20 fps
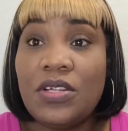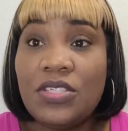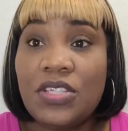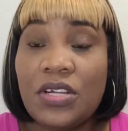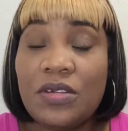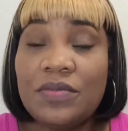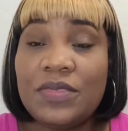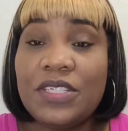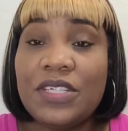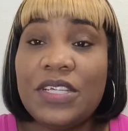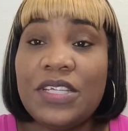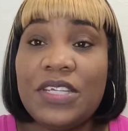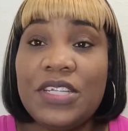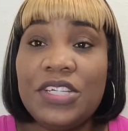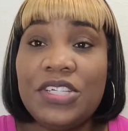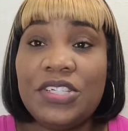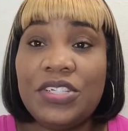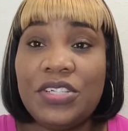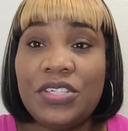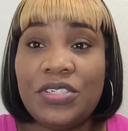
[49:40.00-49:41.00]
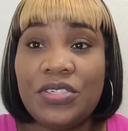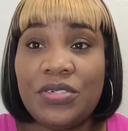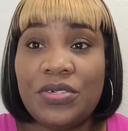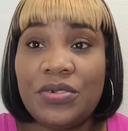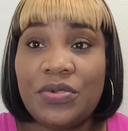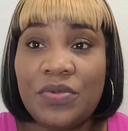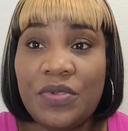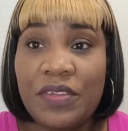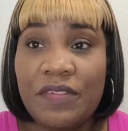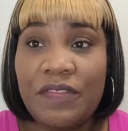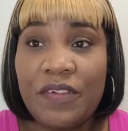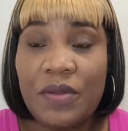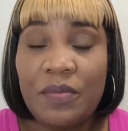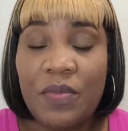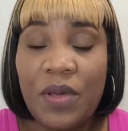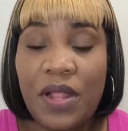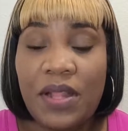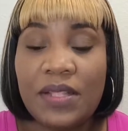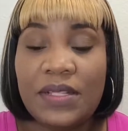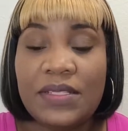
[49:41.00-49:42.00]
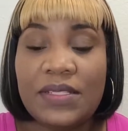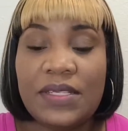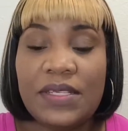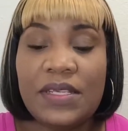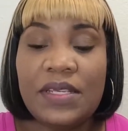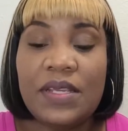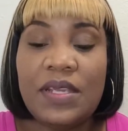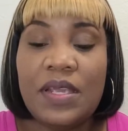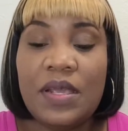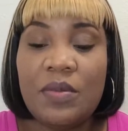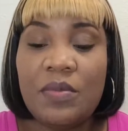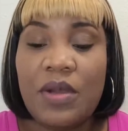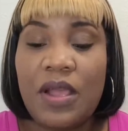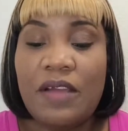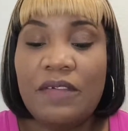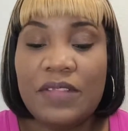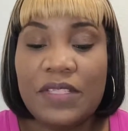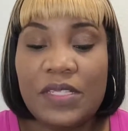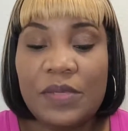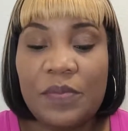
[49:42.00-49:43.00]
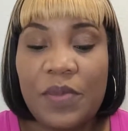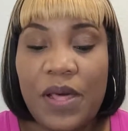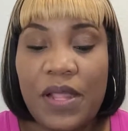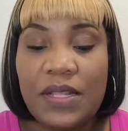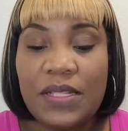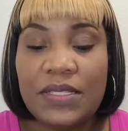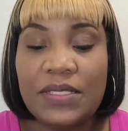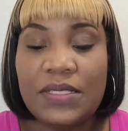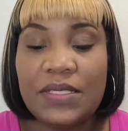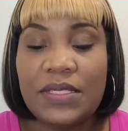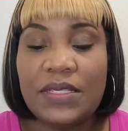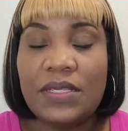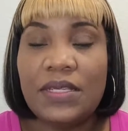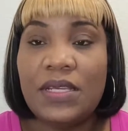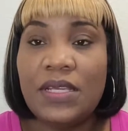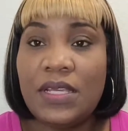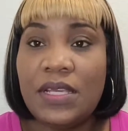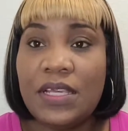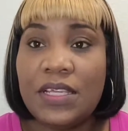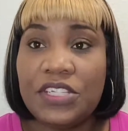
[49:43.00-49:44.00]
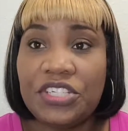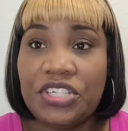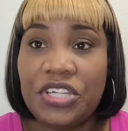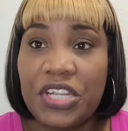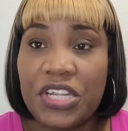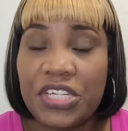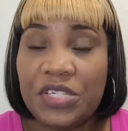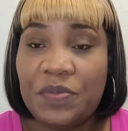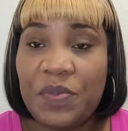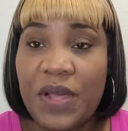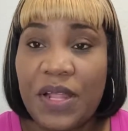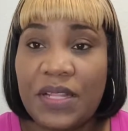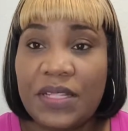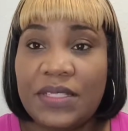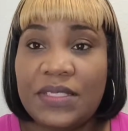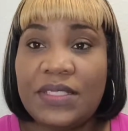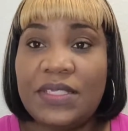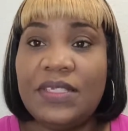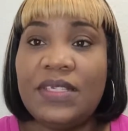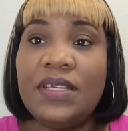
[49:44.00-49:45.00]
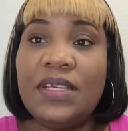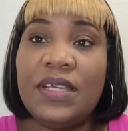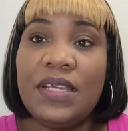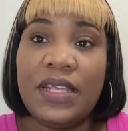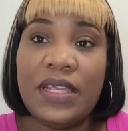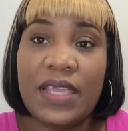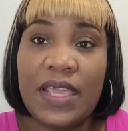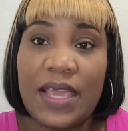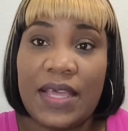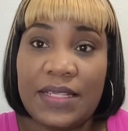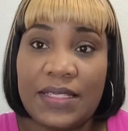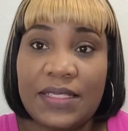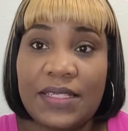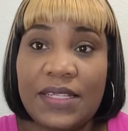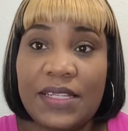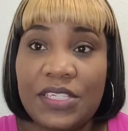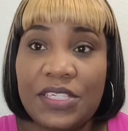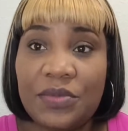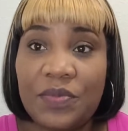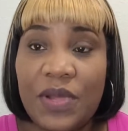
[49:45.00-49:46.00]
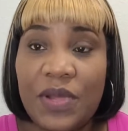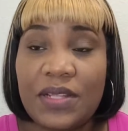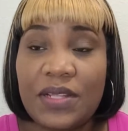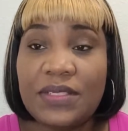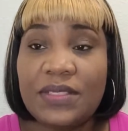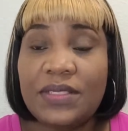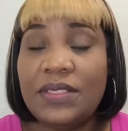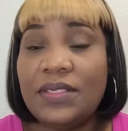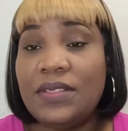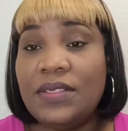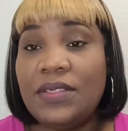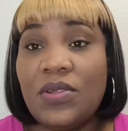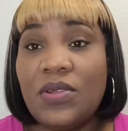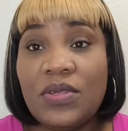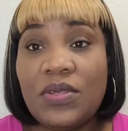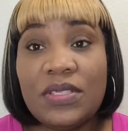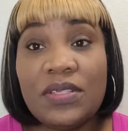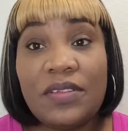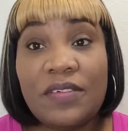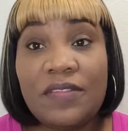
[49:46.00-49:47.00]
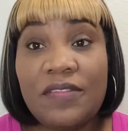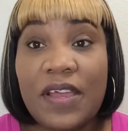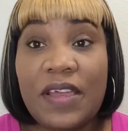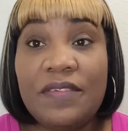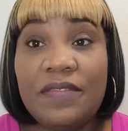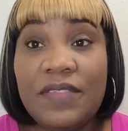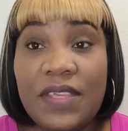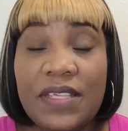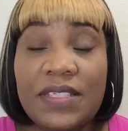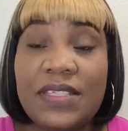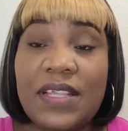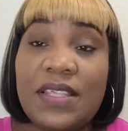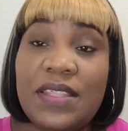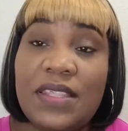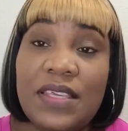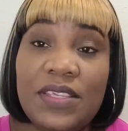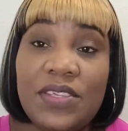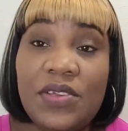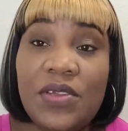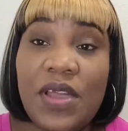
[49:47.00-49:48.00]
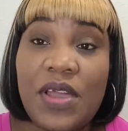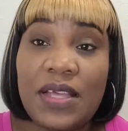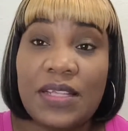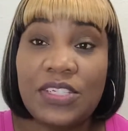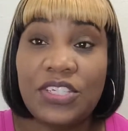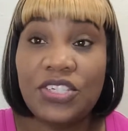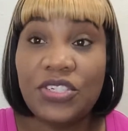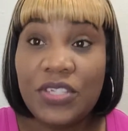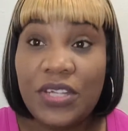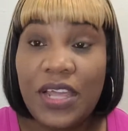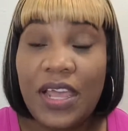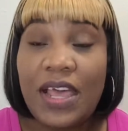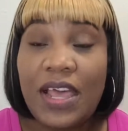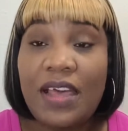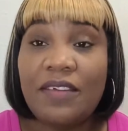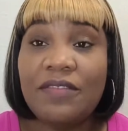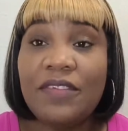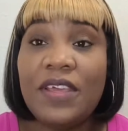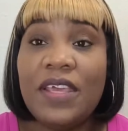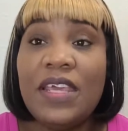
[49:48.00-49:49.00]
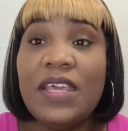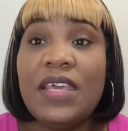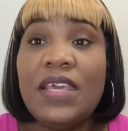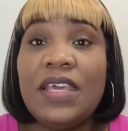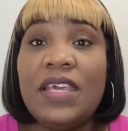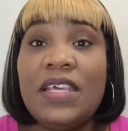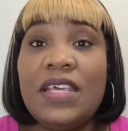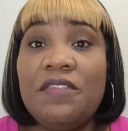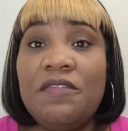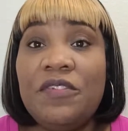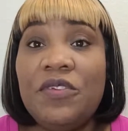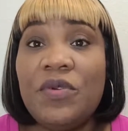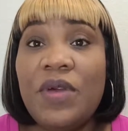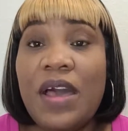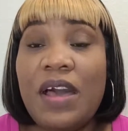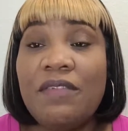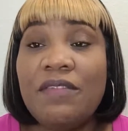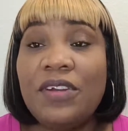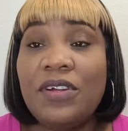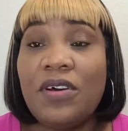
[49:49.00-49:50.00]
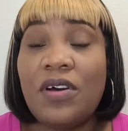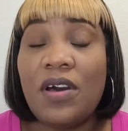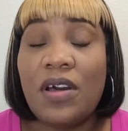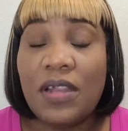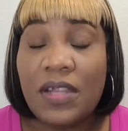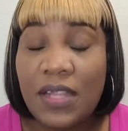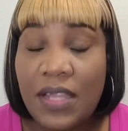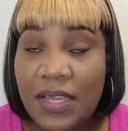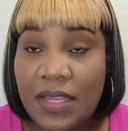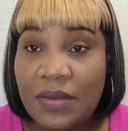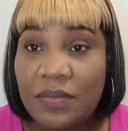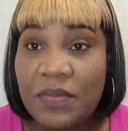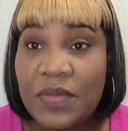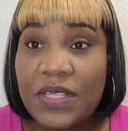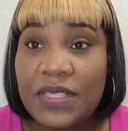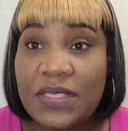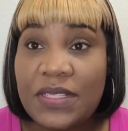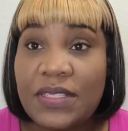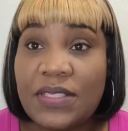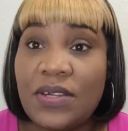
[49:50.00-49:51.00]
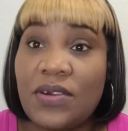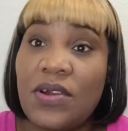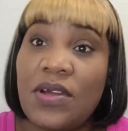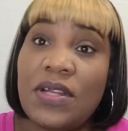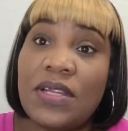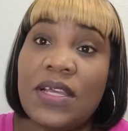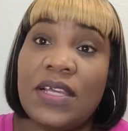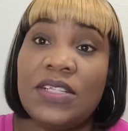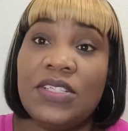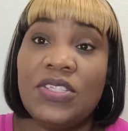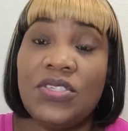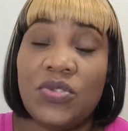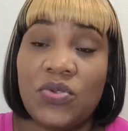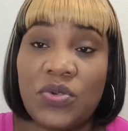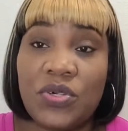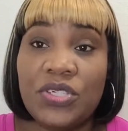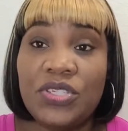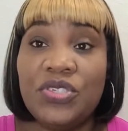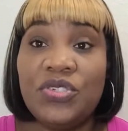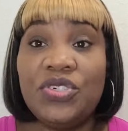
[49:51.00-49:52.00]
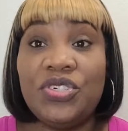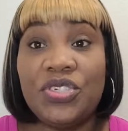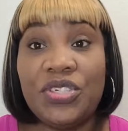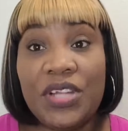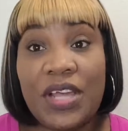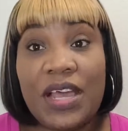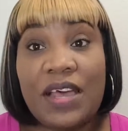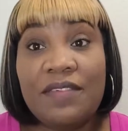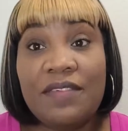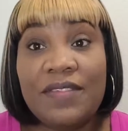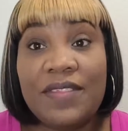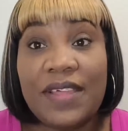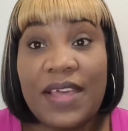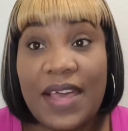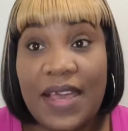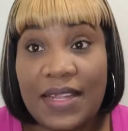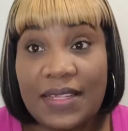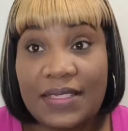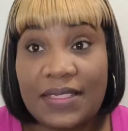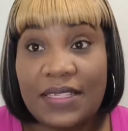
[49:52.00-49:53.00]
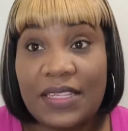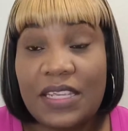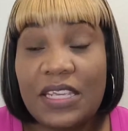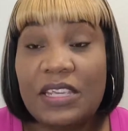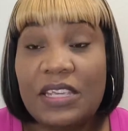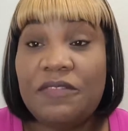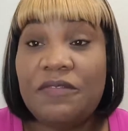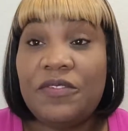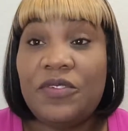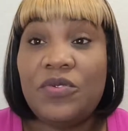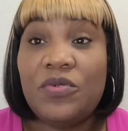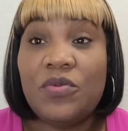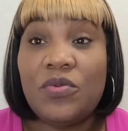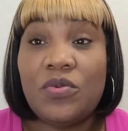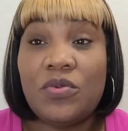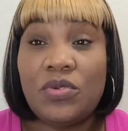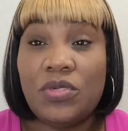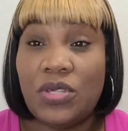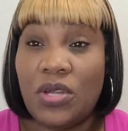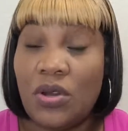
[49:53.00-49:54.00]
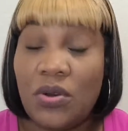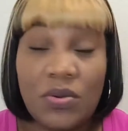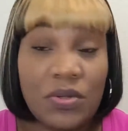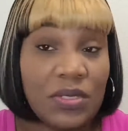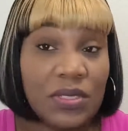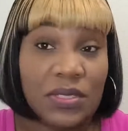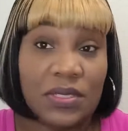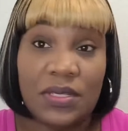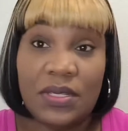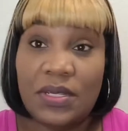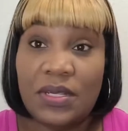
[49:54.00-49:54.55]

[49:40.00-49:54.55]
Terms and conditions, refund policy, privacy policy, exchange policy, and cancellation policy. Those are the 5 things I think you guys should have. If you have an online business or online stores, you should have that. If you don't